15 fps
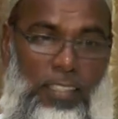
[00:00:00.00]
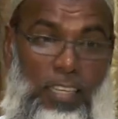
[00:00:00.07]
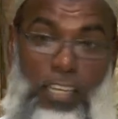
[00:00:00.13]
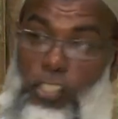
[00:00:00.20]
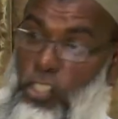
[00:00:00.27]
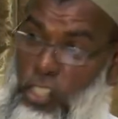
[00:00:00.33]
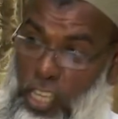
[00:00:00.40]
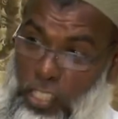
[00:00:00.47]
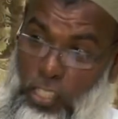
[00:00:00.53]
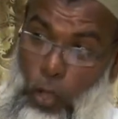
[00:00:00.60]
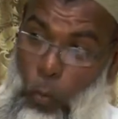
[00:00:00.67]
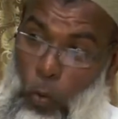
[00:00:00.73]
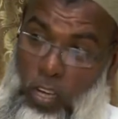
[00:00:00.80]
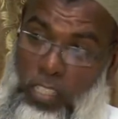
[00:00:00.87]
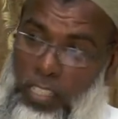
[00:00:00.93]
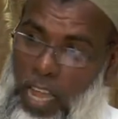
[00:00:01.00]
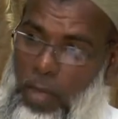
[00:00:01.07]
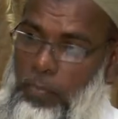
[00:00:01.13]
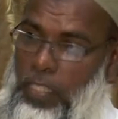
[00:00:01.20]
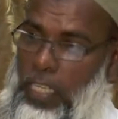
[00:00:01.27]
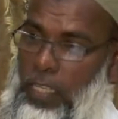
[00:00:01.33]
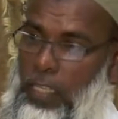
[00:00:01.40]
It's just a
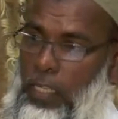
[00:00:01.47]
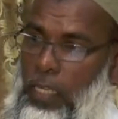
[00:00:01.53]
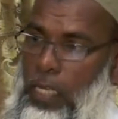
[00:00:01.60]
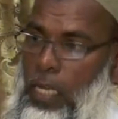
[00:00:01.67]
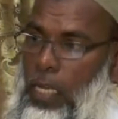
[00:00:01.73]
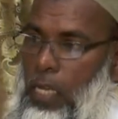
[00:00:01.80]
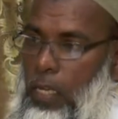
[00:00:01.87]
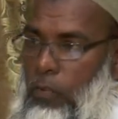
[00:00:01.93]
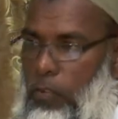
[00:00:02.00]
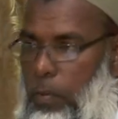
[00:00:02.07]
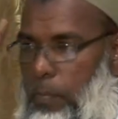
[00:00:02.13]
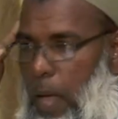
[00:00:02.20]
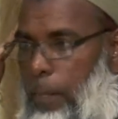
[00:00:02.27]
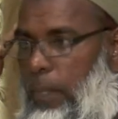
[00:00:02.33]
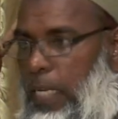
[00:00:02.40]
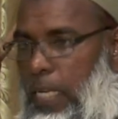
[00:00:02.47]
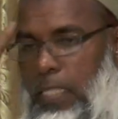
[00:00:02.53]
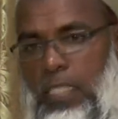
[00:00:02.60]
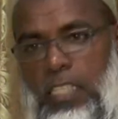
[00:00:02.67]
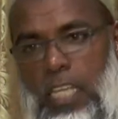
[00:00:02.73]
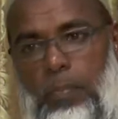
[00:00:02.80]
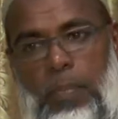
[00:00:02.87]
one-time thing. Remember the
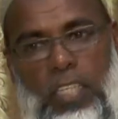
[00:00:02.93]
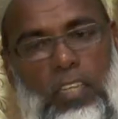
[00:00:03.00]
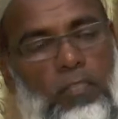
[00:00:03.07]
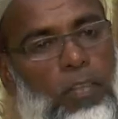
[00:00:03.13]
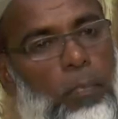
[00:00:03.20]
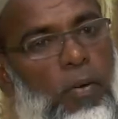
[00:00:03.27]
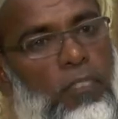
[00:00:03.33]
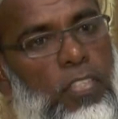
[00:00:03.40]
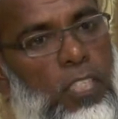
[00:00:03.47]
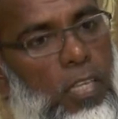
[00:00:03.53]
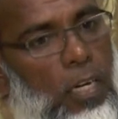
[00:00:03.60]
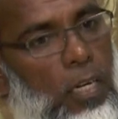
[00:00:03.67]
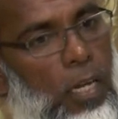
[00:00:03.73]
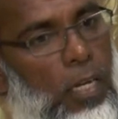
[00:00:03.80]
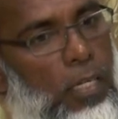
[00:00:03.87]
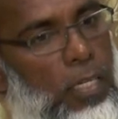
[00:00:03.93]
statement of the Prophet sallallahu